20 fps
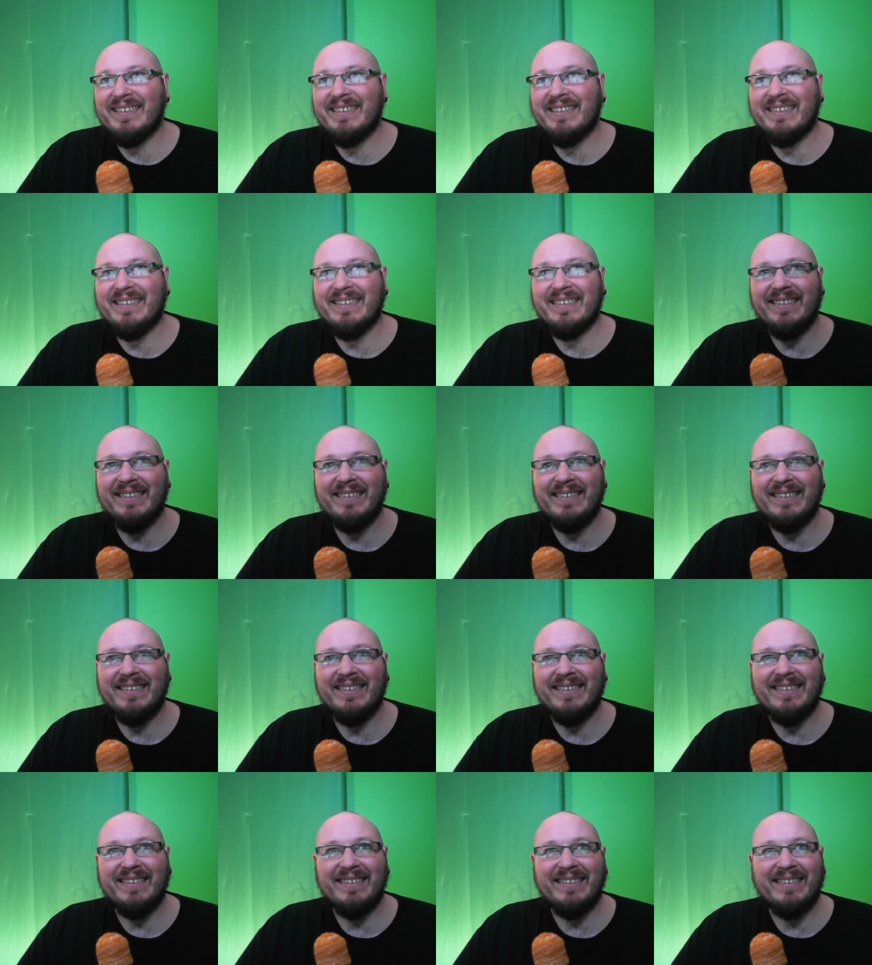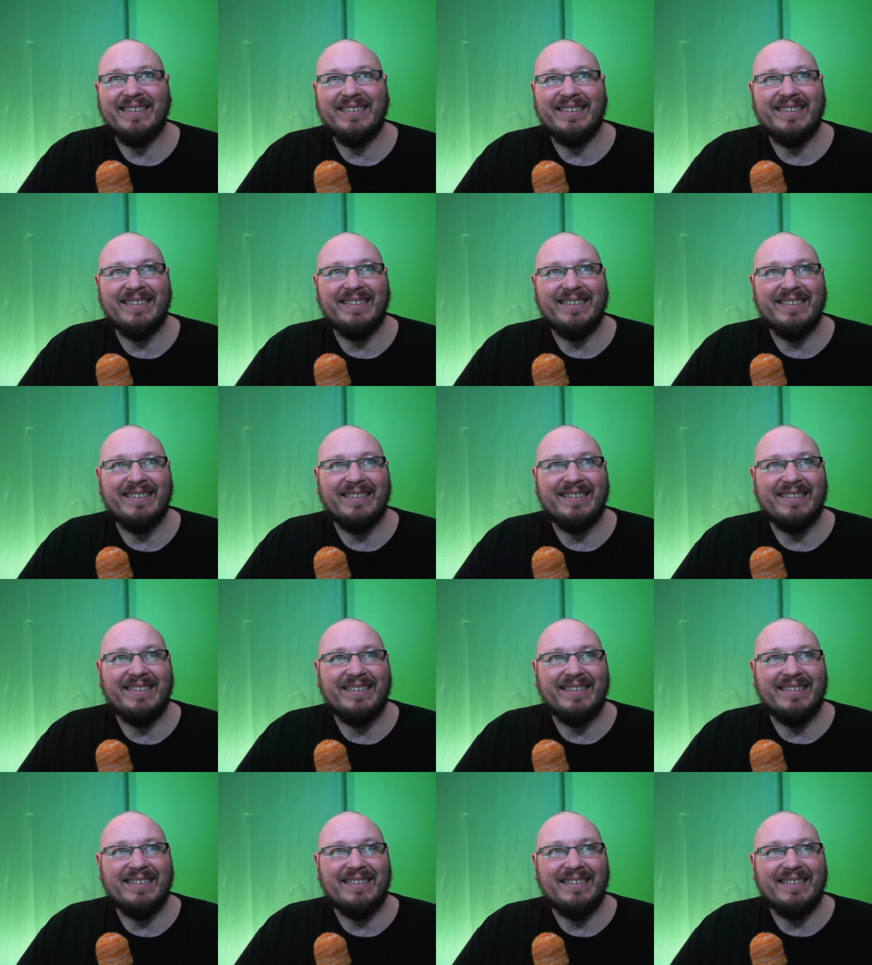
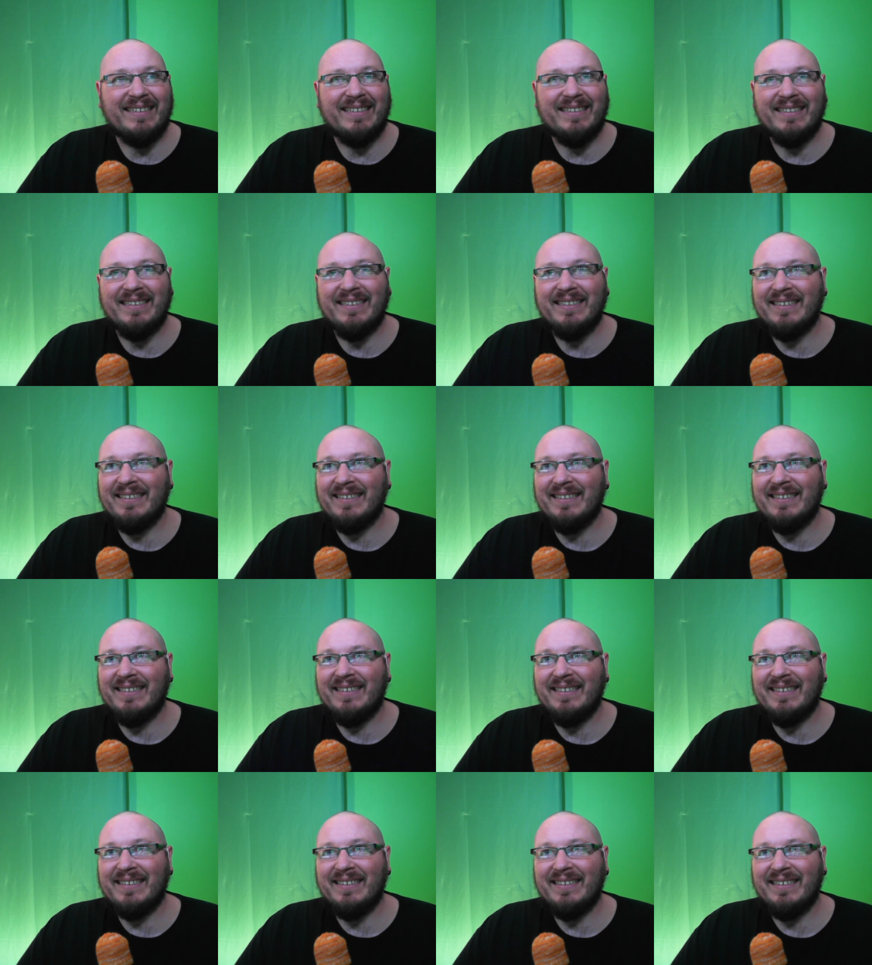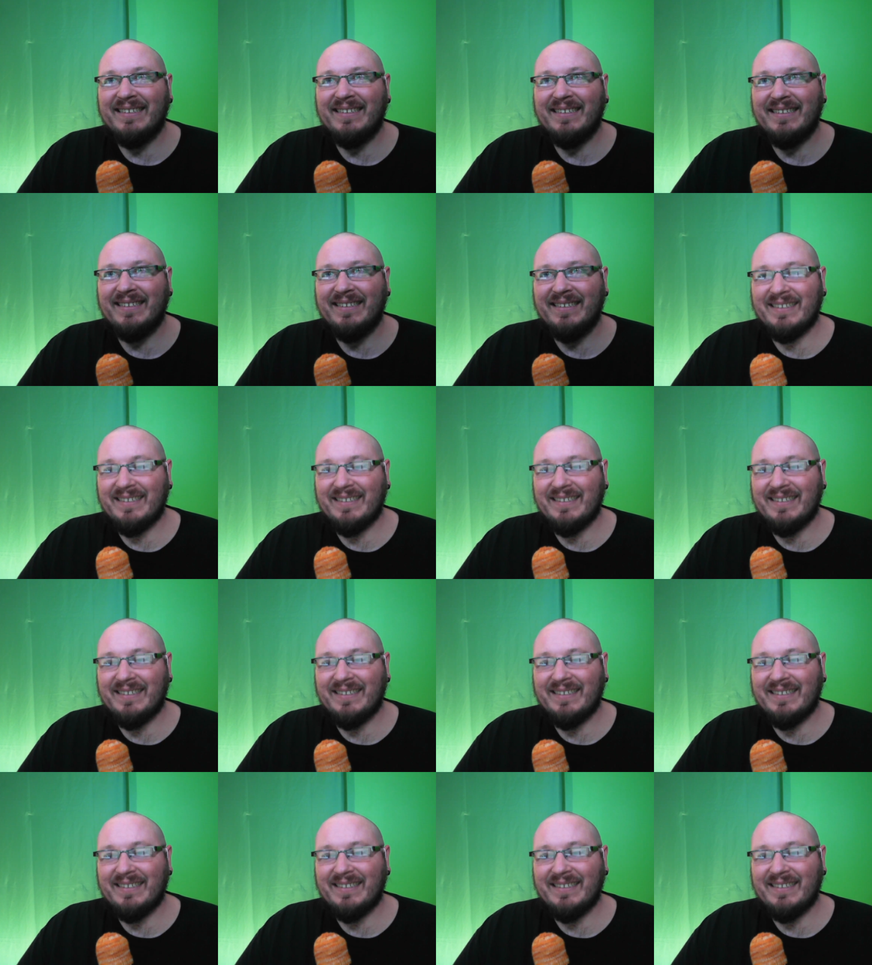Nothing is said.